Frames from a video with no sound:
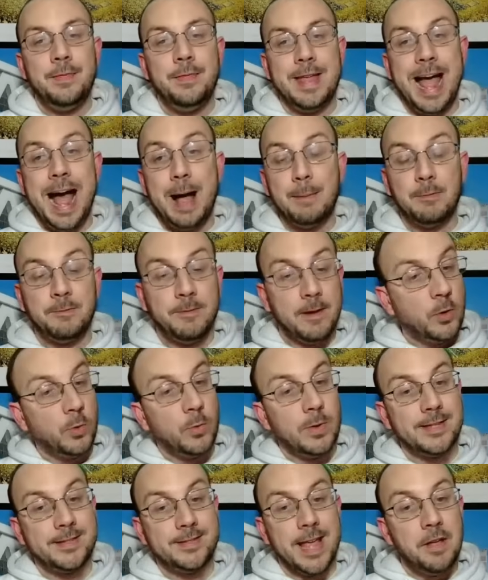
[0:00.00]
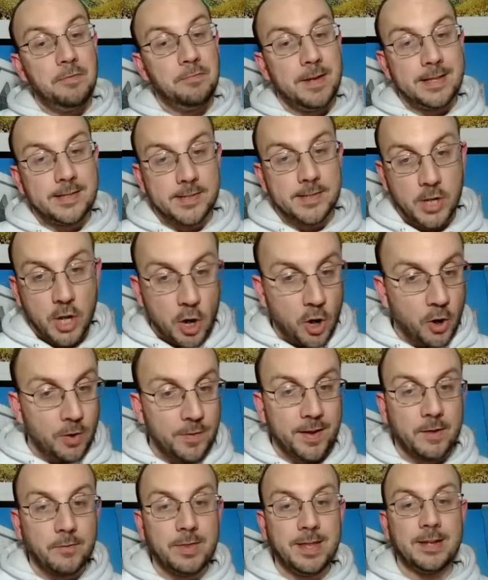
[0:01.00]
The app at FanDuel is safe. It's secure.
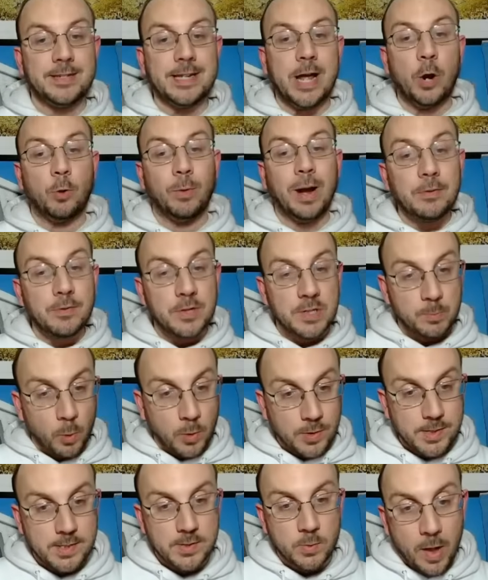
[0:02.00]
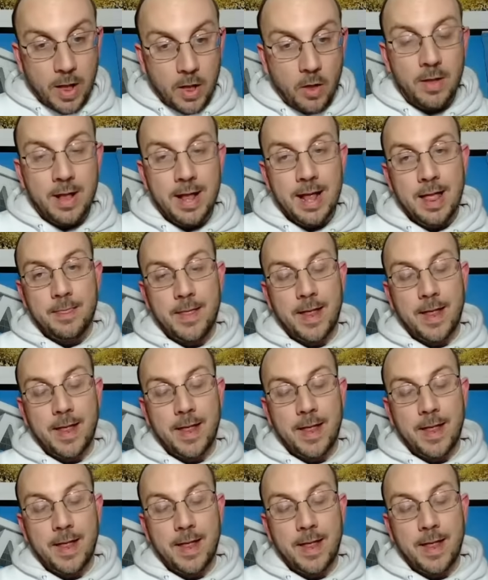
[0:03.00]
They cover the entire range of sports as well.